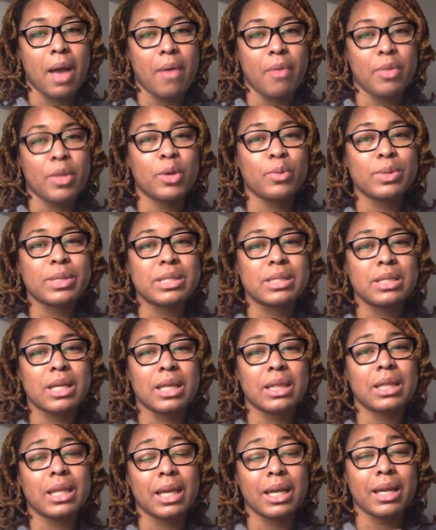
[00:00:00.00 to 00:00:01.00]
there was
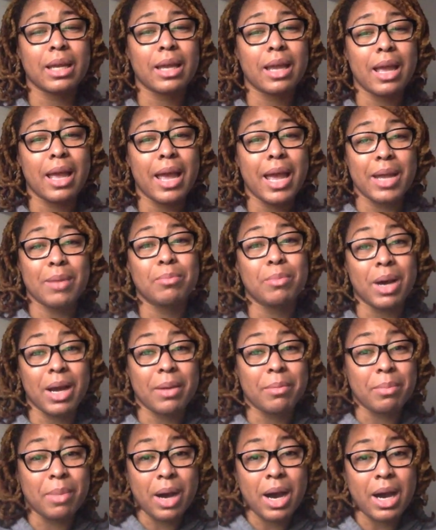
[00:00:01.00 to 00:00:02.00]
nothing in
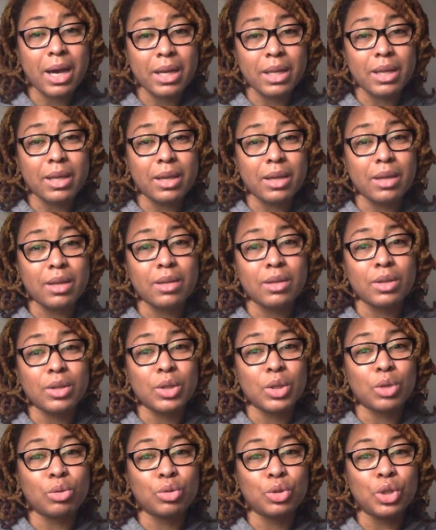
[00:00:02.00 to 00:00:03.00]
my body,
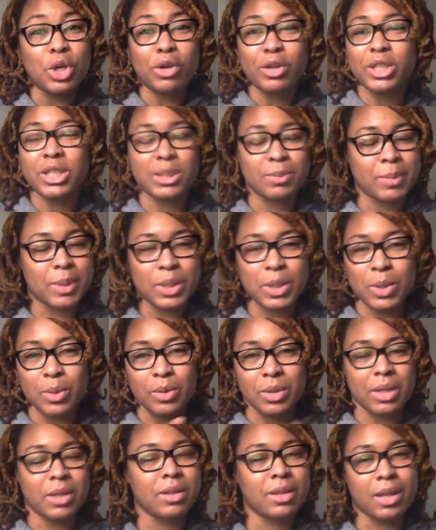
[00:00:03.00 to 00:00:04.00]
no nourishment, no
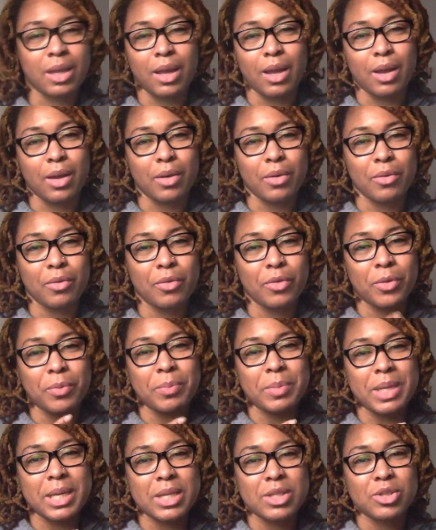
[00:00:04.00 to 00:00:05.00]
nothing for
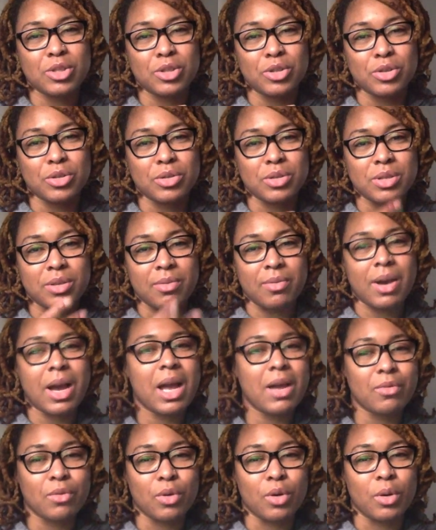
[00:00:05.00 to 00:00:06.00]
me to
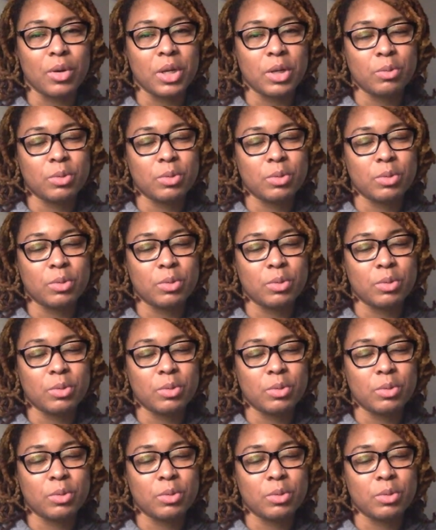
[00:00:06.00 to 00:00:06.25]
survive on.